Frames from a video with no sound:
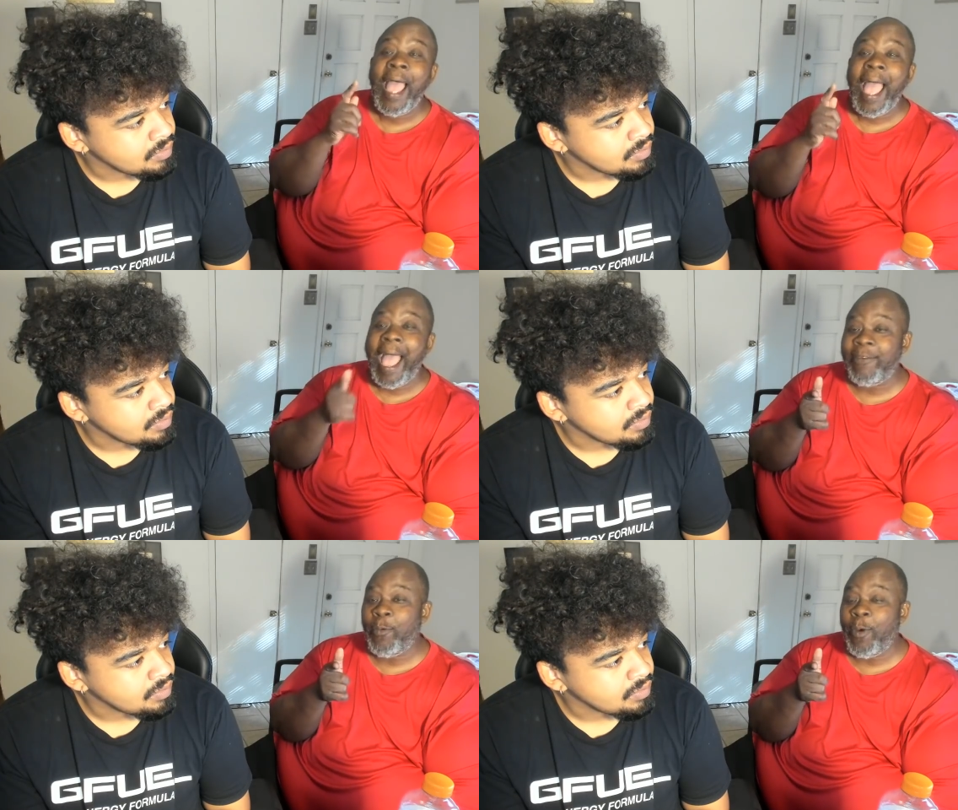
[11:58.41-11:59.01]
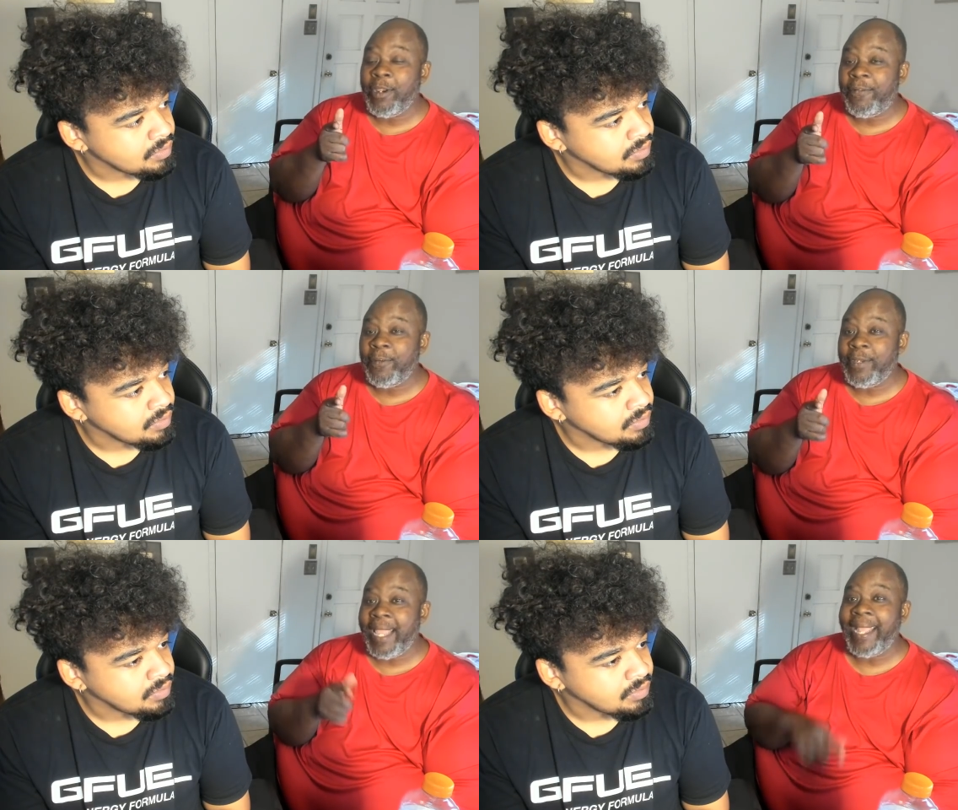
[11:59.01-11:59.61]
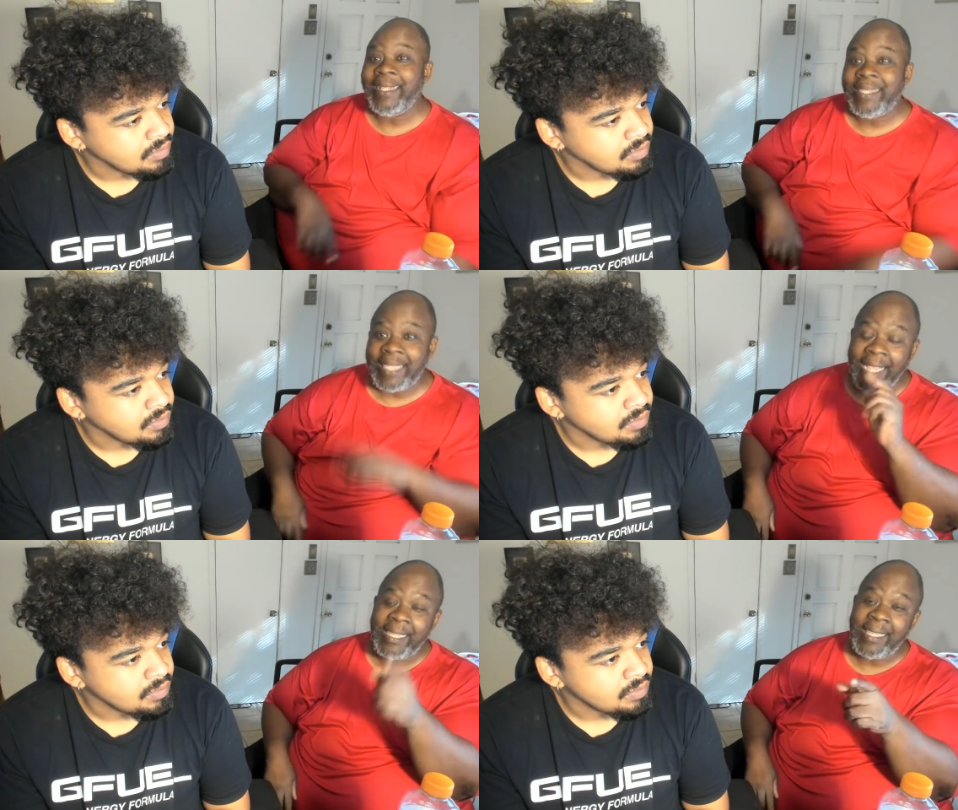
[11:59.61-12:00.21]
Speaker 1: Have a wonderful day.
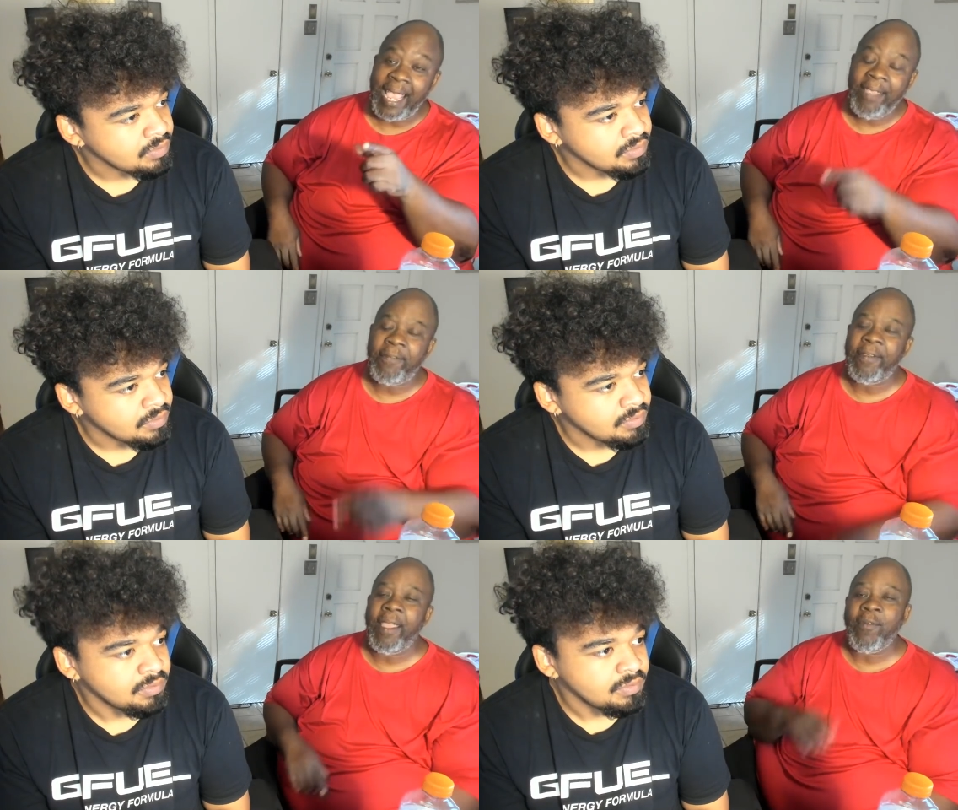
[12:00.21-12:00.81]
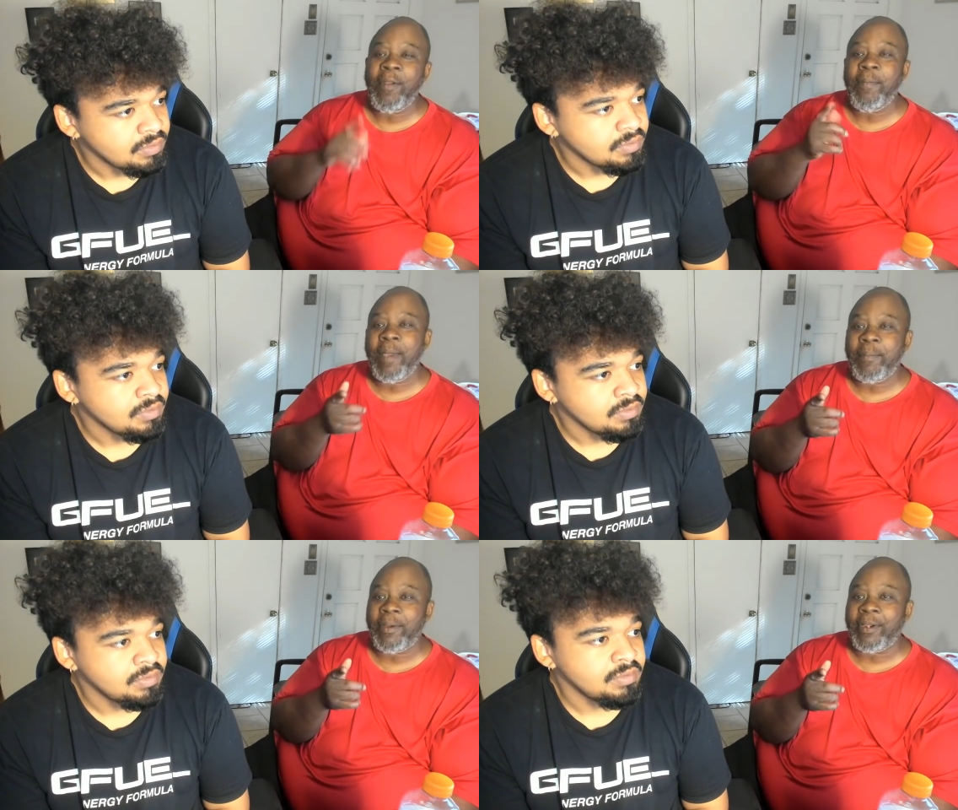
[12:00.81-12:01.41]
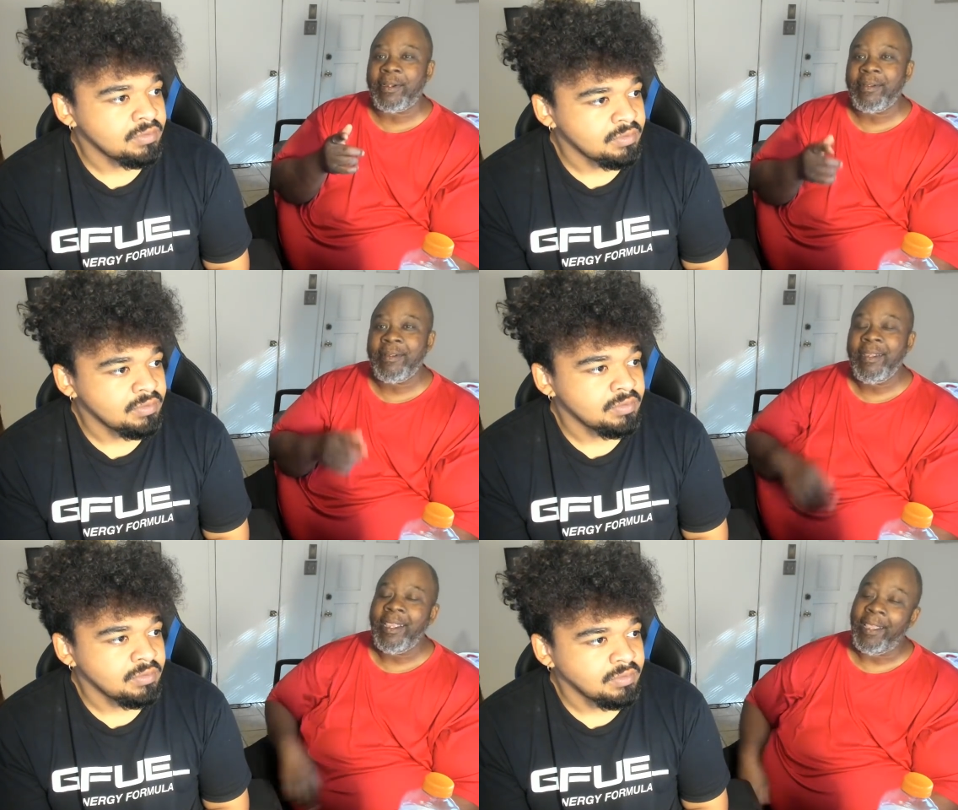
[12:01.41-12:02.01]
Stay safe. And remember,
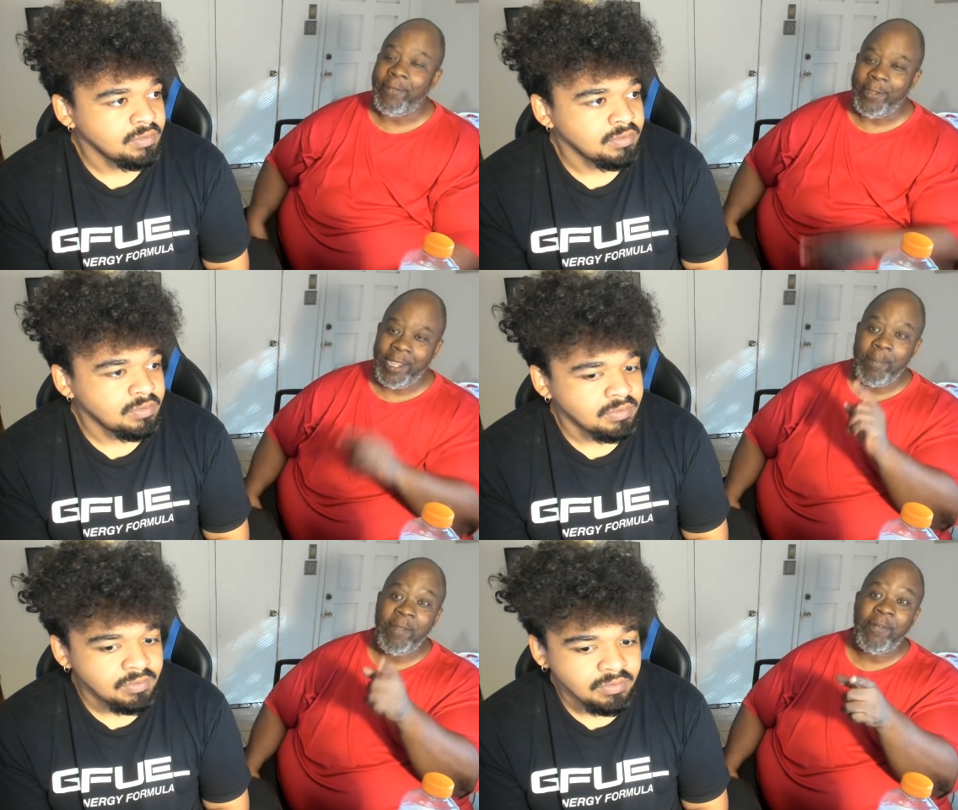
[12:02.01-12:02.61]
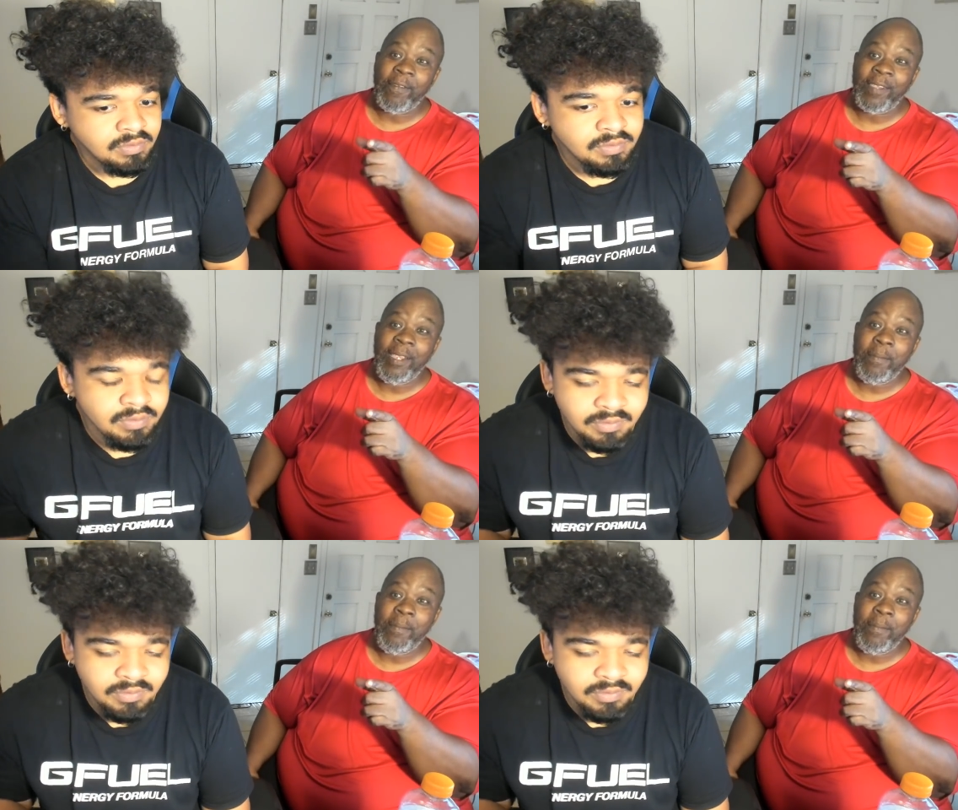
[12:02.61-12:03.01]
if you give me fifteen